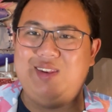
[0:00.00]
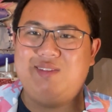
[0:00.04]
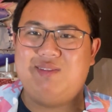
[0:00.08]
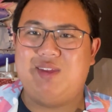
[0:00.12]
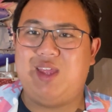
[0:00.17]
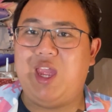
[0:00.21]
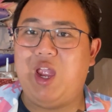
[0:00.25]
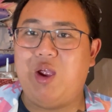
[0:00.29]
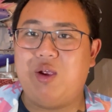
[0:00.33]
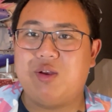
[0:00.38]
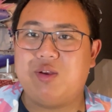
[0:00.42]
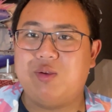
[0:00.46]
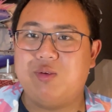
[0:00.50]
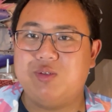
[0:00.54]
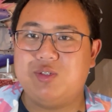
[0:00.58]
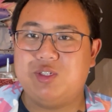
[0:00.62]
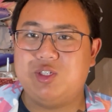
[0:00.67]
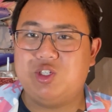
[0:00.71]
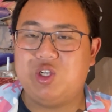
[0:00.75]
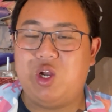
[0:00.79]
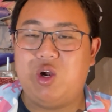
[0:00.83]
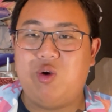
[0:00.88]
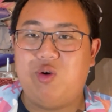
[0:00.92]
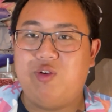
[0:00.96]
characters
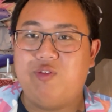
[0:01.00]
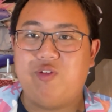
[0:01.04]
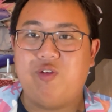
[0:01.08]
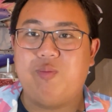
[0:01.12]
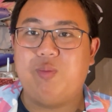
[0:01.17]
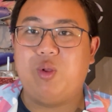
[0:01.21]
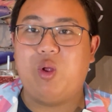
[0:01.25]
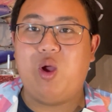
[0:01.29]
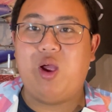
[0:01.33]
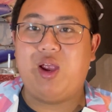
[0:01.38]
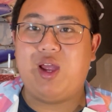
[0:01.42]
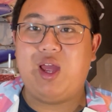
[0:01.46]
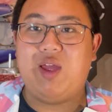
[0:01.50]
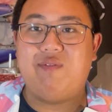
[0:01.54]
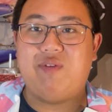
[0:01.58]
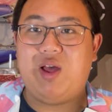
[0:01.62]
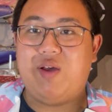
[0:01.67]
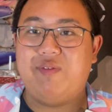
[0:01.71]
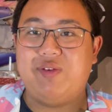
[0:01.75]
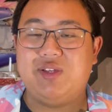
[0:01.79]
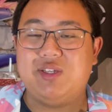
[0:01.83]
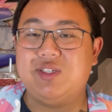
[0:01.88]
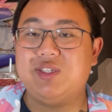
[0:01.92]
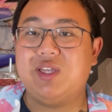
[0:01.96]
in general for Blue Archive,
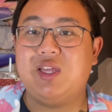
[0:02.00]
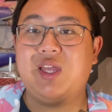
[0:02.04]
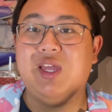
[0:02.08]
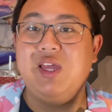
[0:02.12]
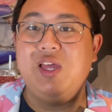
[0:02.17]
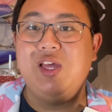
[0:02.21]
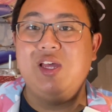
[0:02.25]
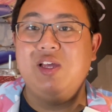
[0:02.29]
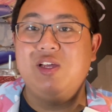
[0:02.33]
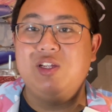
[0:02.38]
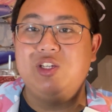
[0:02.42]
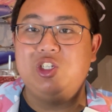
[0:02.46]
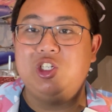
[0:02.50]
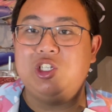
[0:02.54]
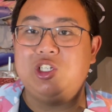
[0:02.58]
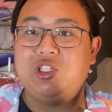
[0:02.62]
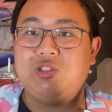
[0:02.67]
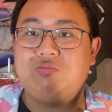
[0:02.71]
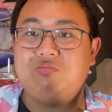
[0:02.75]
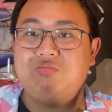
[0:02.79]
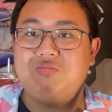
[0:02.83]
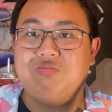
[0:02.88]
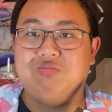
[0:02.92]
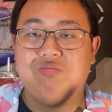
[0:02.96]
obviously,
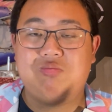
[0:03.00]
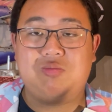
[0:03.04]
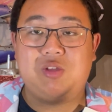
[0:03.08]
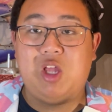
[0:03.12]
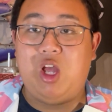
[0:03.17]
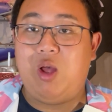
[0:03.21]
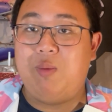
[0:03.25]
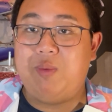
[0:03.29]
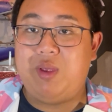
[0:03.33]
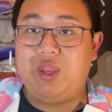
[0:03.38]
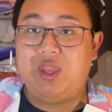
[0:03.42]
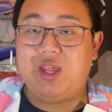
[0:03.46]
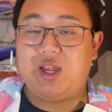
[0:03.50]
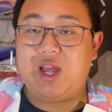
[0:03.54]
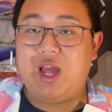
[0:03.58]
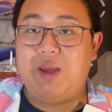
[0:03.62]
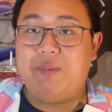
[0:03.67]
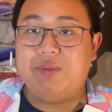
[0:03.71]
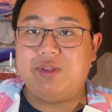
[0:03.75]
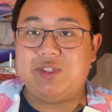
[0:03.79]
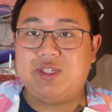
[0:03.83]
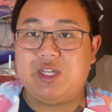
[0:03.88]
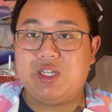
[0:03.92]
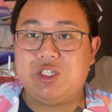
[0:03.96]
just tell me in the
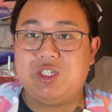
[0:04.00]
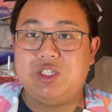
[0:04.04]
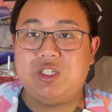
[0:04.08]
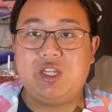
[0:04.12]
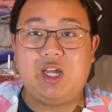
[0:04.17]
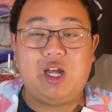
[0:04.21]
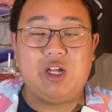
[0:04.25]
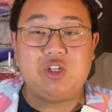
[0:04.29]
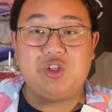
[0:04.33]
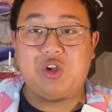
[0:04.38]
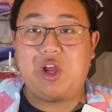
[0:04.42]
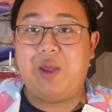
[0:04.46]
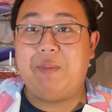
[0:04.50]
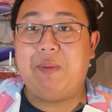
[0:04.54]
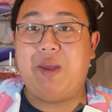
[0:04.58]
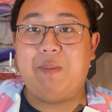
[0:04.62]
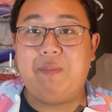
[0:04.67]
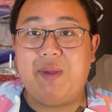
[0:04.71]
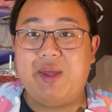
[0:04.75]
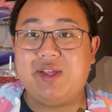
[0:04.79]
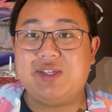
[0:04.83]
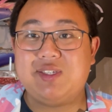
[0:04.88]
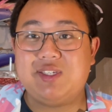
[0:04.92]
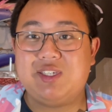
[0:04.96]
comment section. I'll try my
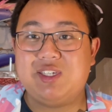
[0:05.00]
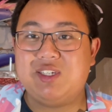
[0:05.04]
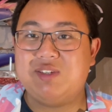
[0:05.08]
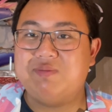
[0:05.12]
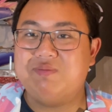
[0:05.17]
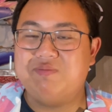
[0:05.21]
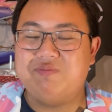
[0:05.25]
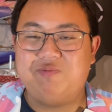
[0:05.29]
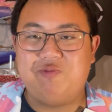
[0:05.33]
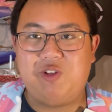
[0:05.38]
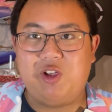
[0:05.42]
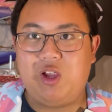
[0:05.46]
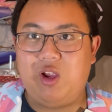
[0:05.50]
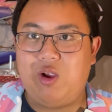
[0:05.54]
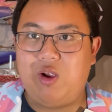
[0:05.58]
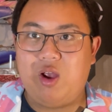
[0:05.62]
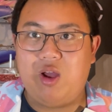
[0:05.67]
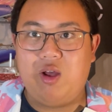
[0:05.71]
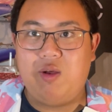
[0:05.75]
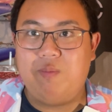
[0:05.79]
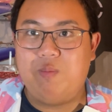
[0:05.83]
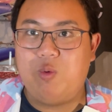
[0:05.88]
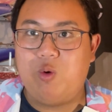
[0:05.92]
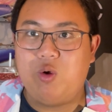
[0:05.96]
best to figure
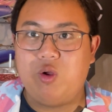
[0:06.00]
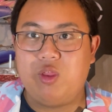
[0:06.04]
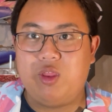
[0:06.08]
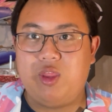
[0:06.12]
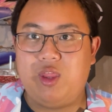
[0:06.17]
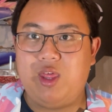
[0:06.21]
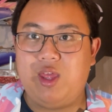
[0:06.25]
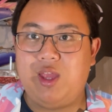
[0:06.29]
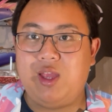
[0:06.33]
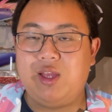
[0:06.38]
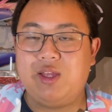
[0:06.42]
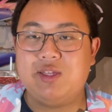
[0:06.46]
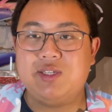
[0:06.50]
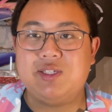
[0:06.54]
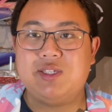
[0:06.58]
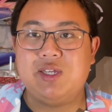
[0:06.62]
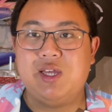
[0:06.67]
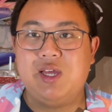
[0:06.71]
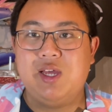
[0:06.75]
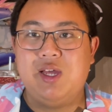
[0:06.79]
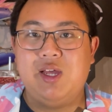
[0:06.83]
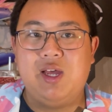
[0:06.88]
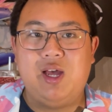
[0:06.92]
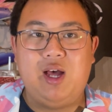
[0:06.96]
out more things.
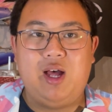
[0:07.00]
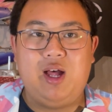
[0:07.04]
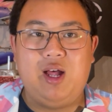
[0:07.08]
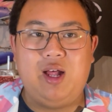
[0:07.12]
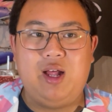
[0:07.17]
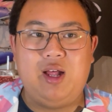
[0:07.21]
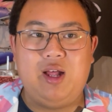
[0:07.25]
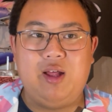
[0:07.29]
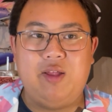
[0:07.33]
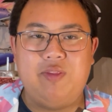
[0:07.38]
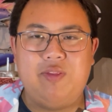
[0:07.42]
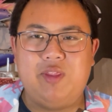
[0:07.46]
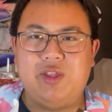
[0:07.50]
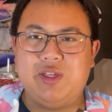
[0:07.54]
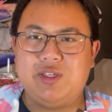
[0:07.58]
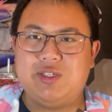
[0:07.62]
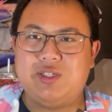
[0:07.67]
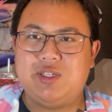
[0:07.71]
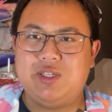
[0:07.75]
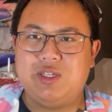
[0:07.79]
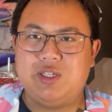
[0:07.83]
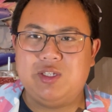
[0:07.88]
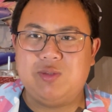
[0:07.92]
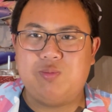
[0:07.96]

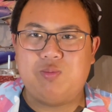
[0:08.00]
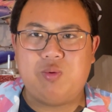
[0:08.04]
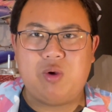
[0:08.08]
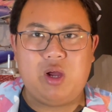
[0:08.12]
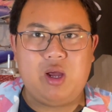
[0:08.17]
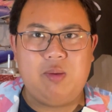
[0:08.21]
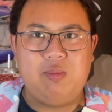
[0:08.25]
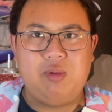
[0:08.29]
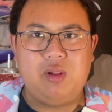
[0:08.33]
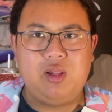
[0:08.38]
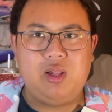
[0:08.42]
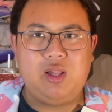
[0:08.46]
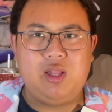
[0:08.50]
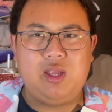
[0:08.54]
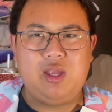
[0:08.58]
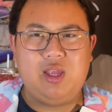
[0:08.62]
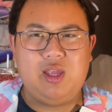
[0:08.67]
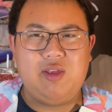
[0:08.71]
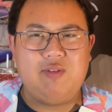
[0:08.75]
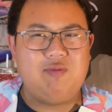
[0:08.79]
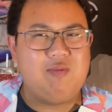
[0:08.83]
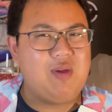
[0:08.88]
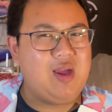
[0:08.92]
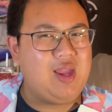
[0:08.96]
This is
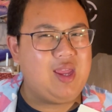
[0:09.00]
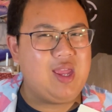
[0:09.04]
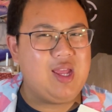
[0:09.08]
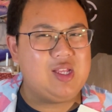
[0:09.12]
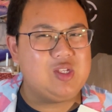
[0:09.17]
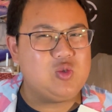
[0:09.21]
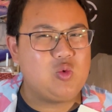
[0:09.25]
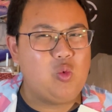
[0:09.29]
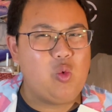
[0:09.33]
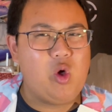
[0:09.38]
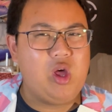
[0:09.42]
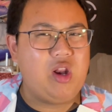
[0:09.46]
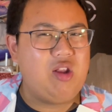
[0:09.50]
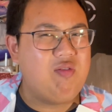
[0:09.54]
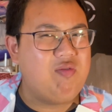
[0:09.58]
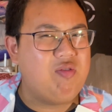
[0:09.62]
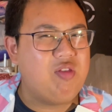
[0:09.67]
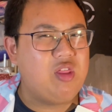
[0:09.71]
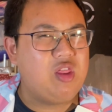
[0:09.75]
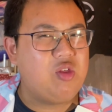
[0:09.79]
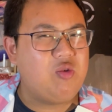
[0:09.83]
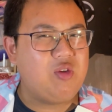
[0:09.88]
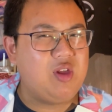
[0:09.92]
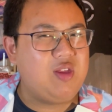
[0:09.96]
probably, if my guess, one of
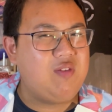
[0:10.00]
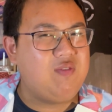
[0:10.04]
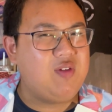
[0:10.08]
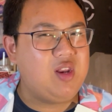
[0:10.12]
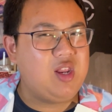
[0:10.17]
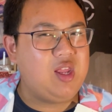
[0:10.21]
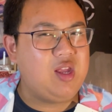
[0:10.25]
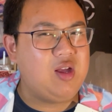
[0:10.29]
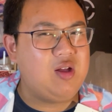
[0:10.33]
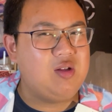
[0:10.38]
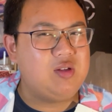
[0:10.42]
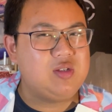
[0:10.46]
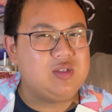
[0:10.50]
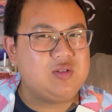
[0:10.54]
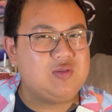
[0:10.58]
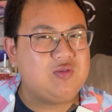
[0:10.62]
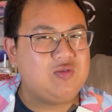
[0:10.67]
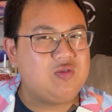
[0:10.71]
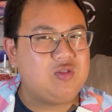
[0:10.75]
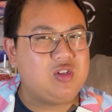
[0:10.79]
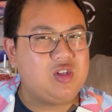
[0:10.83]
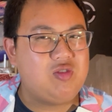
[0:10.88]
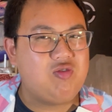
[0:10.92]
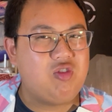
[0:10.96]
3 videos
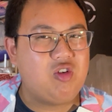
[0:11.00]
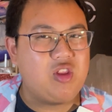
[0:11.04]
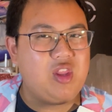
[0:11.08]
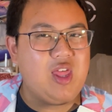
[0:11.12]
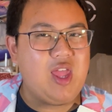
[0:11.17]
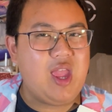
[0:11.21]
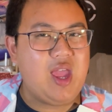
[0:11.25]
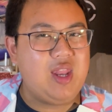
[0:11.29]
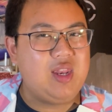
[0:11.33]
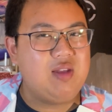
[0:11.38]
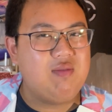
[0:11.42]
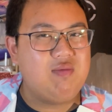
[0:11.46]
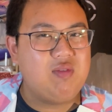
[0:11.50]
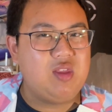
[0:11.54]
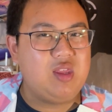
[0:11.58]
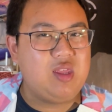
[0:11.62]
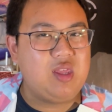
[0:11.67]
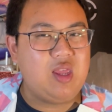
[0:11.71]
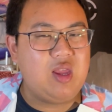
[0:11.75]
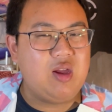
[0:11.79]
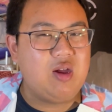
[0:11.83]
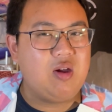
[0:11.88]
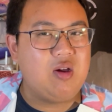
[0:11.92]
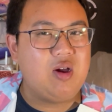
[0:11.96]
for the end of the
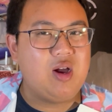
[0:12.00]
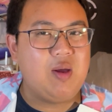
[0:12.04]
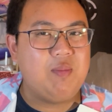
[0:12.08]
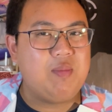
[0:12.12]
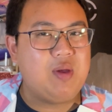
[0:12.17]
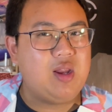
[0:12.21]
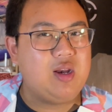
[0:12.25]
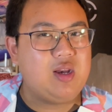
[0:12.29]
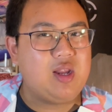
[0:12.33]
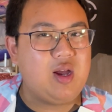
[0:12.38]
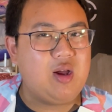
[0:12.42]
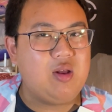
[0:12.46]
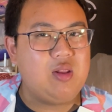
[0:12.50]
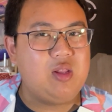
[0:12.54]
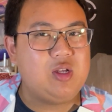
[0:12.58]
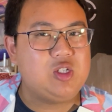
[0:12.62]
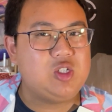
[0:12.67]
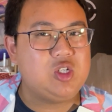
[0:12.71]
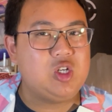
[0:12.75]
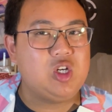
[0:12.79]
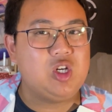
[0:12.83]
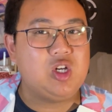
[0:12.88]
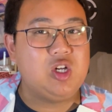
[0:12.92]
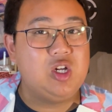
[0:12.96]
year. I'm not entirely
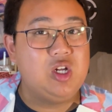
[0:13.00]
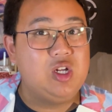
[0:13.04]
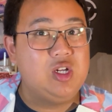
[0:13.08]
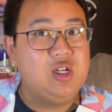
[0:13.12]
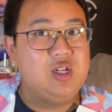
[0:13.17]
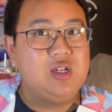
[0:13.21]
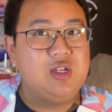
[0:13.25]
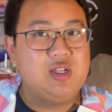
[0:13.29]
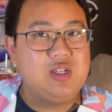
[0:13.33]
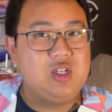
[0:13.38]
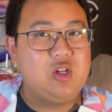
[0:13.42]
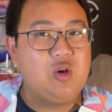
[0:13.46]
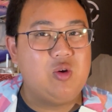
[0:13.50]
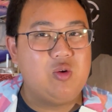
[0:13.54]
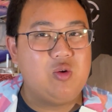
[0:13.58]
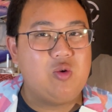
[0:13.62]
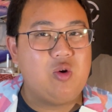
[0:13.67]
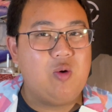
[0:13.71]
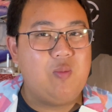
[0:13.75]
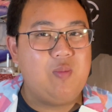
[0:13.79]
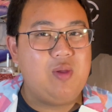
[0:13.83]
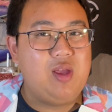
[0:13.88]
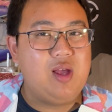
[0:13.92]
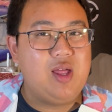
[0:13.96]
sure. Don't
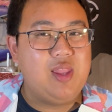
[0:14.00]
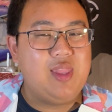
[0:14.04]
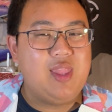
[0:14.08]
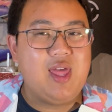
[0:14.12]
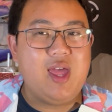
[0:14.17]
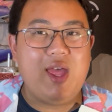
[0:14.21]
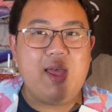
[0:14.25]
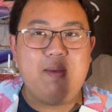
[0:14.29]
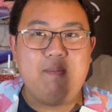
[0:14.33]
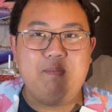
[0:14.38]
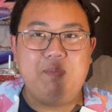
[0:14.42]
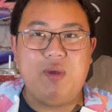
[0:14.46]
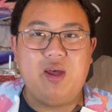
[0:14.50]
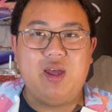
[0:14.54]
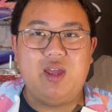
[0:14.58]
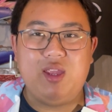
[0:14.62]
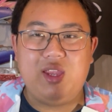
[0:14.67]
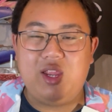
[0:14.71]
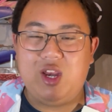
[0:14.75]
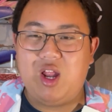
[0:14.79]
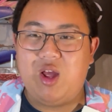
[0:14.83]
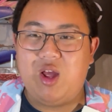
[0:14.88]
quote me on that, but